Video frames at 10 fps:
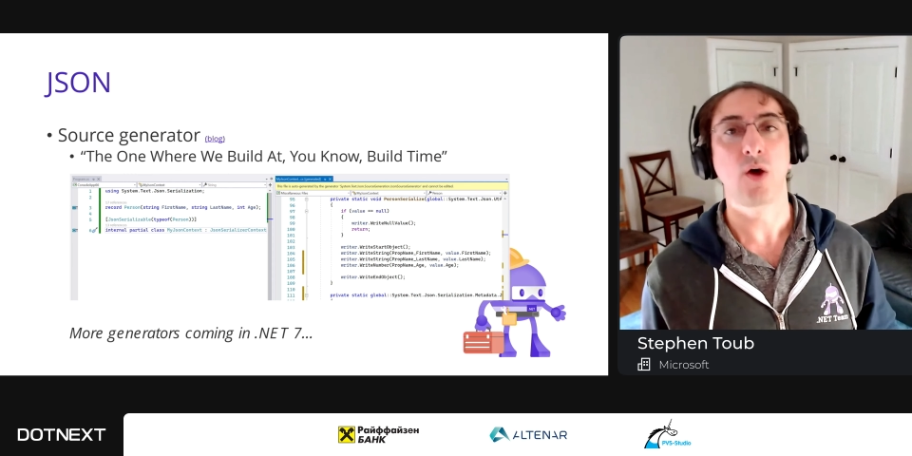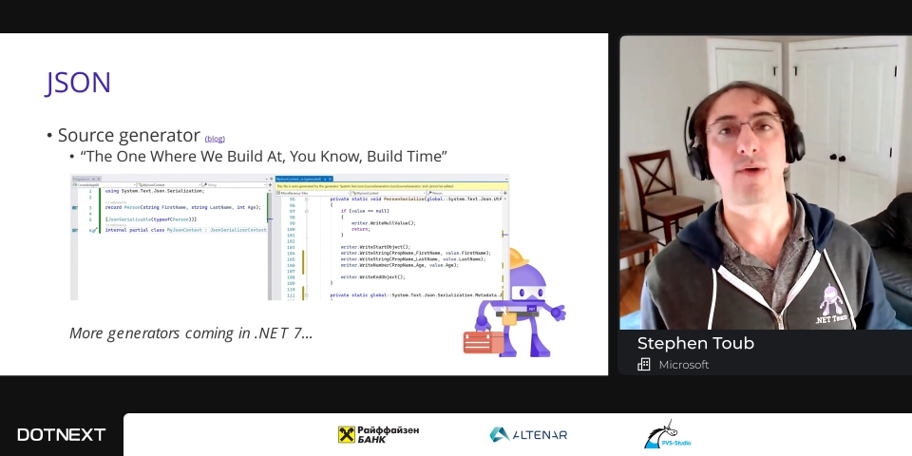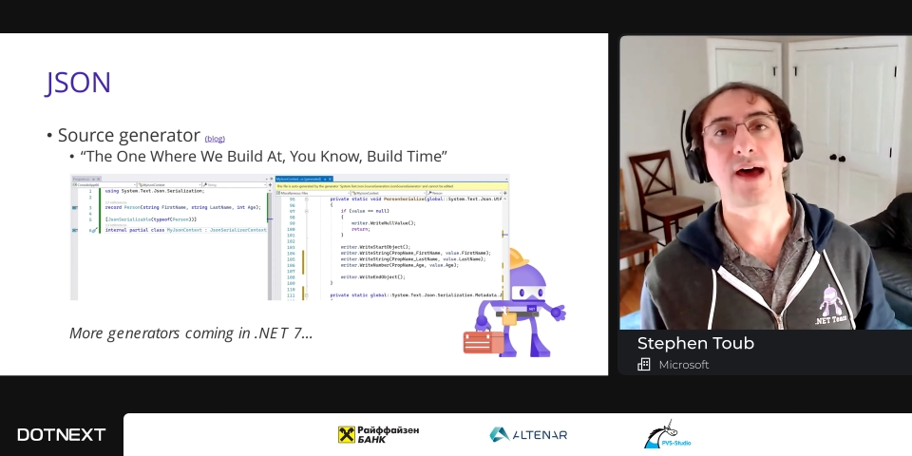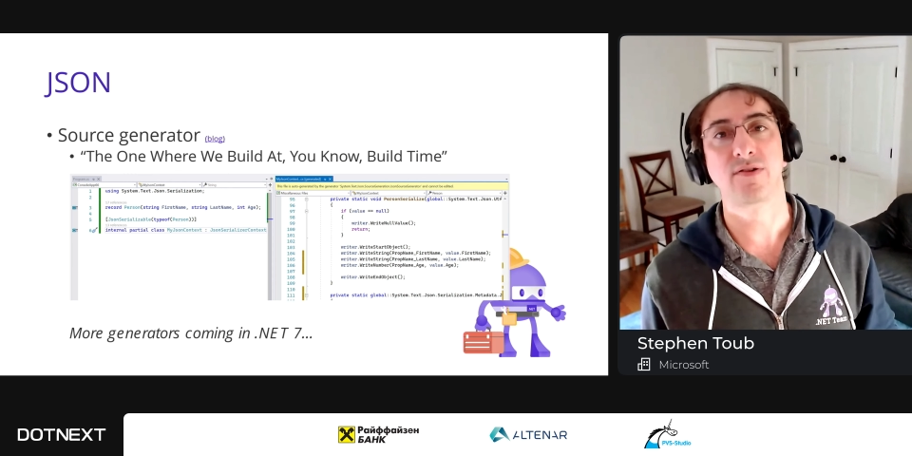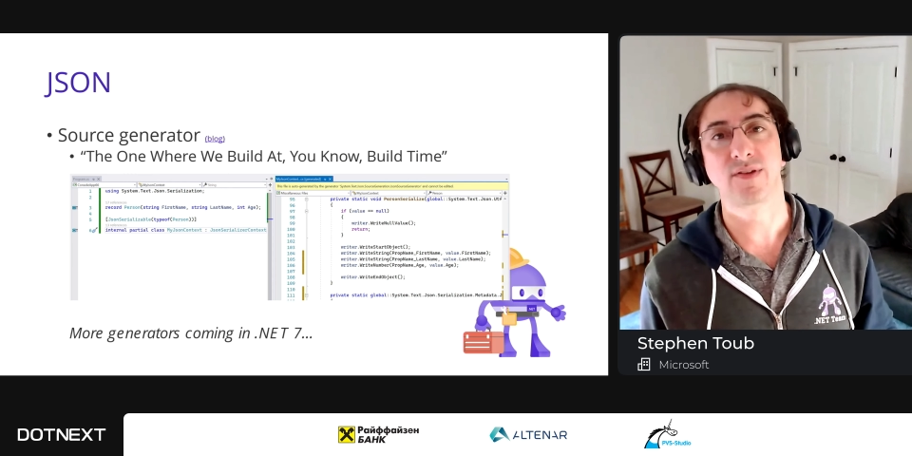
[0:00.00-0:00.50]

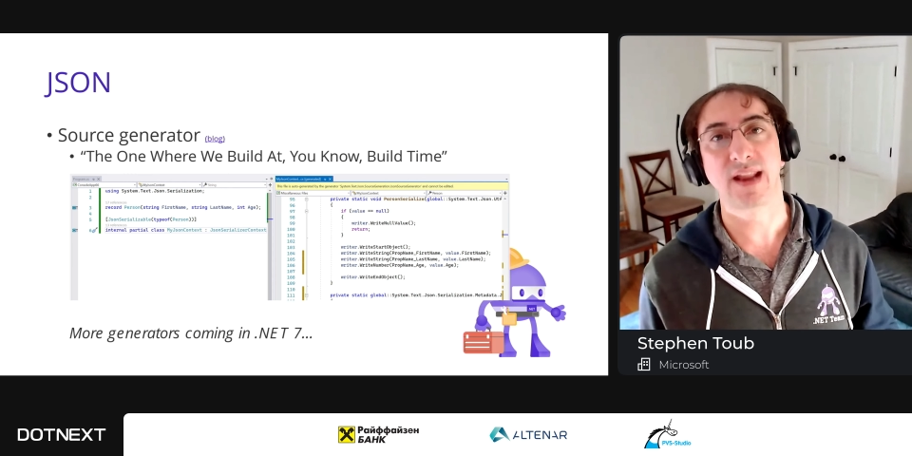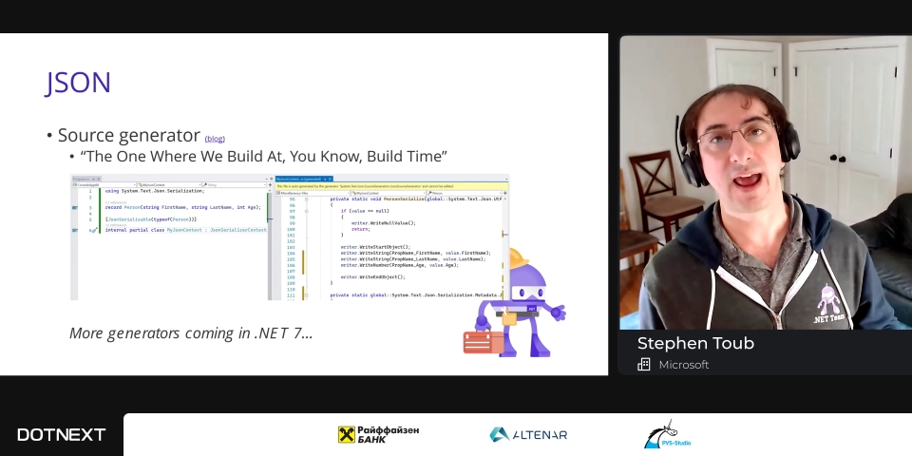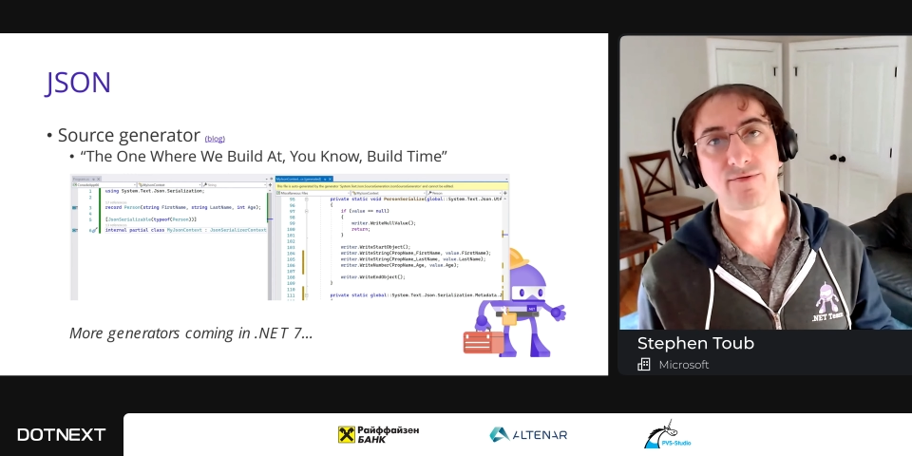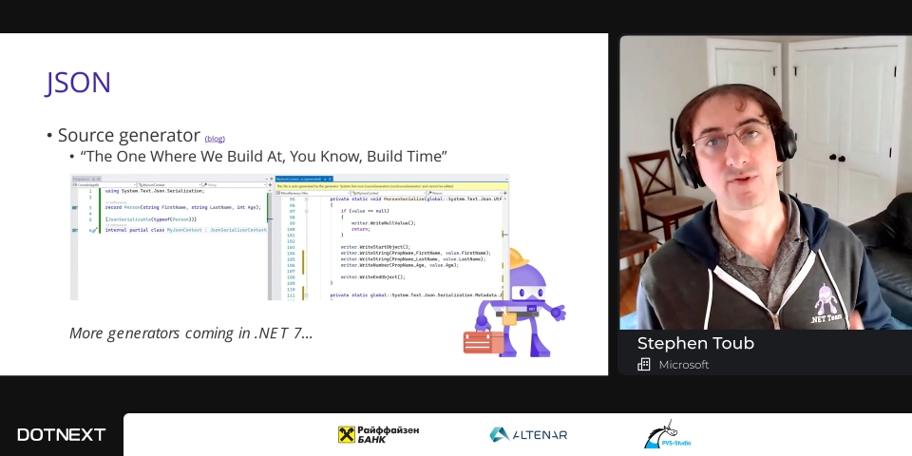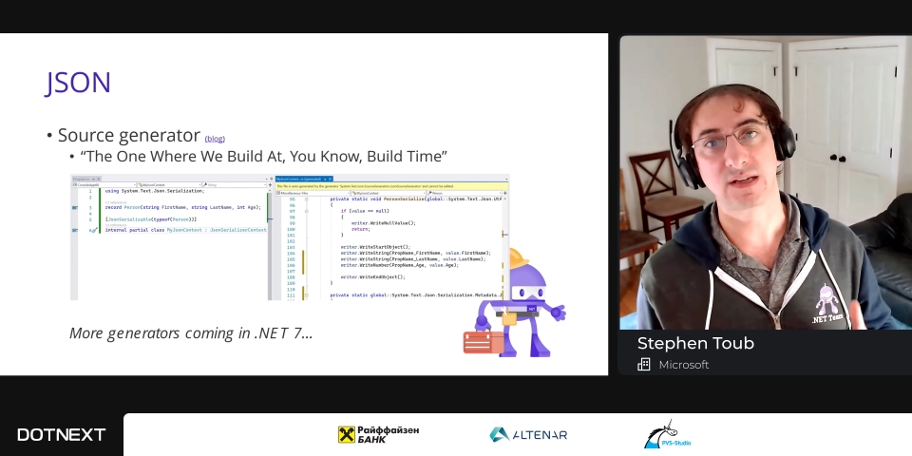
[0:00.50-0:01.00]
rather than
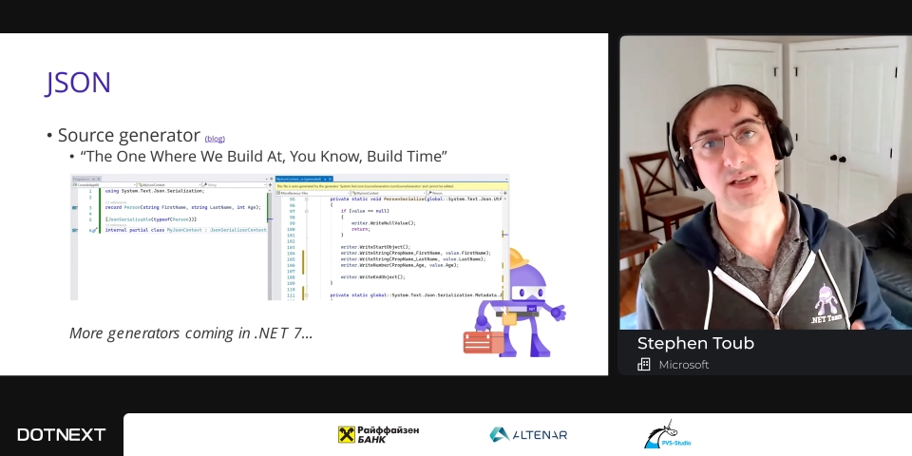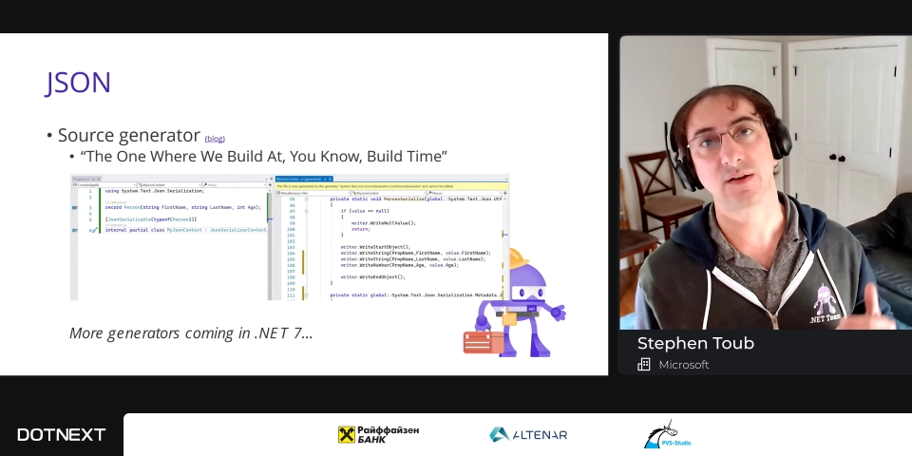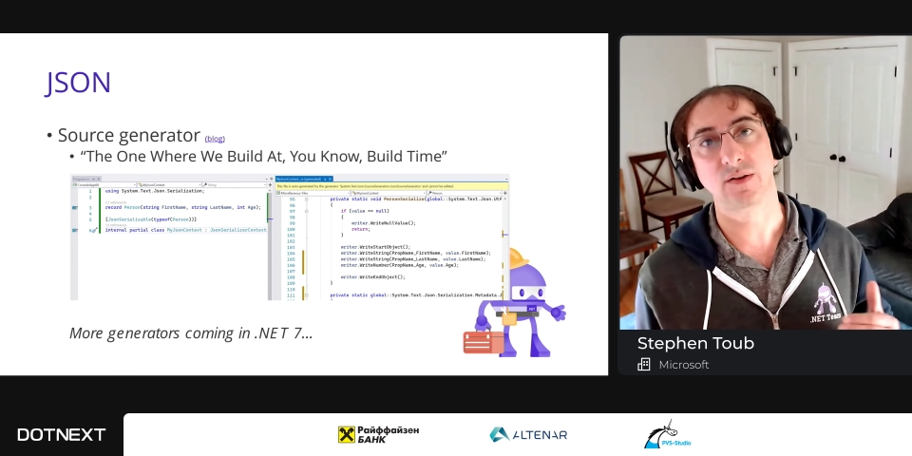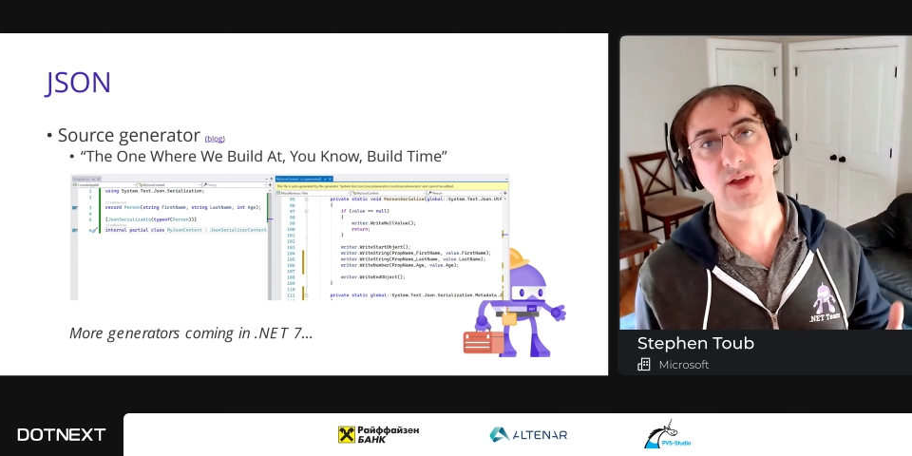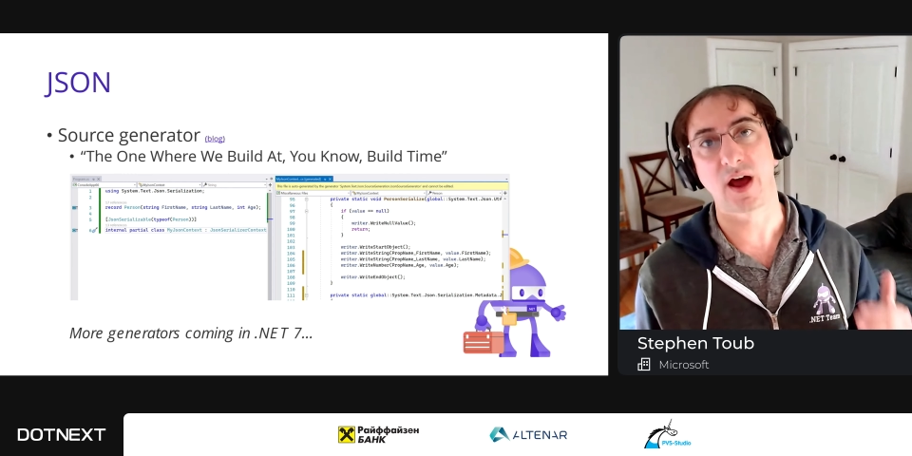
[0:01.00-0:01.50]
every
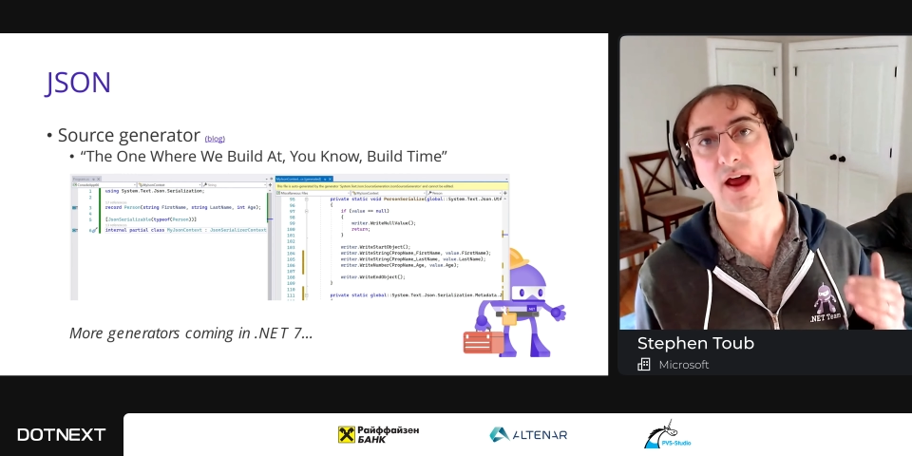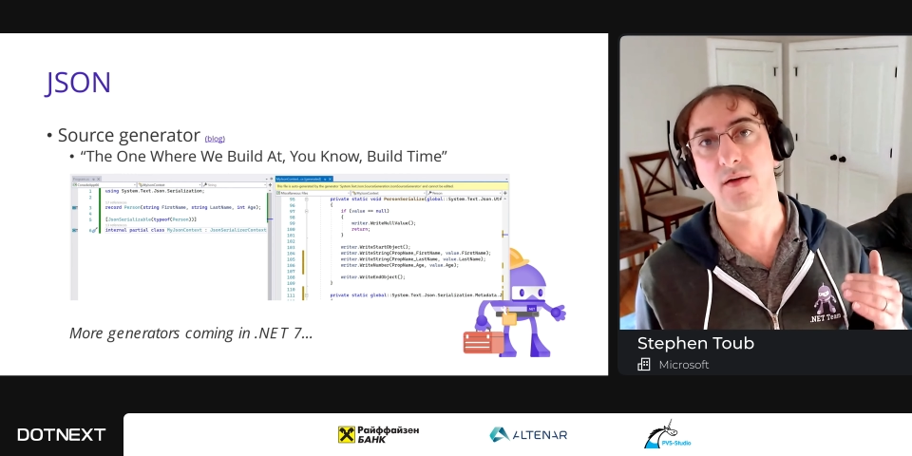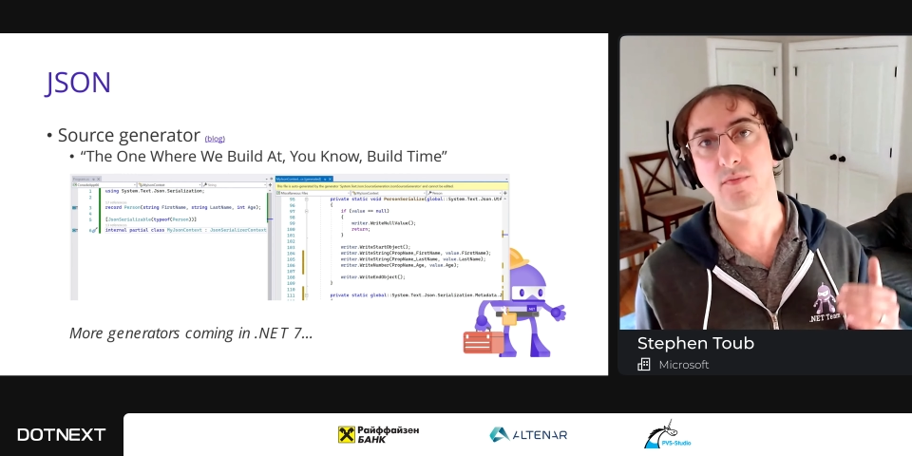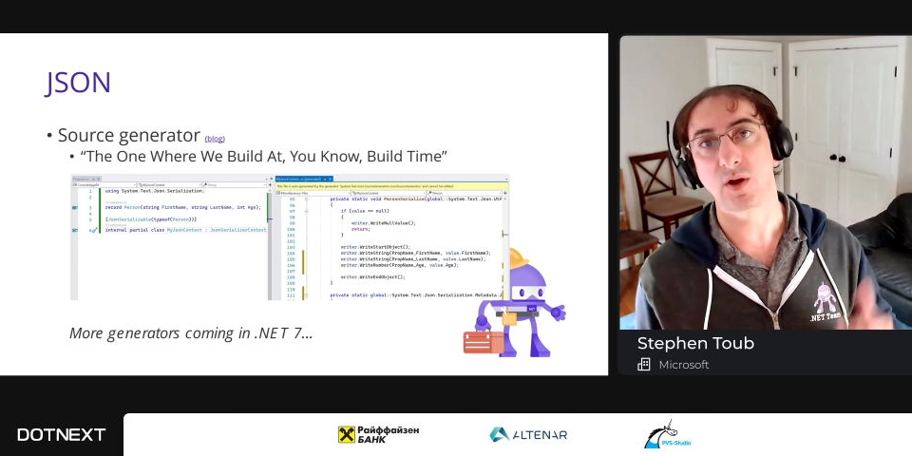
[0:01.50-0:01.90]
single time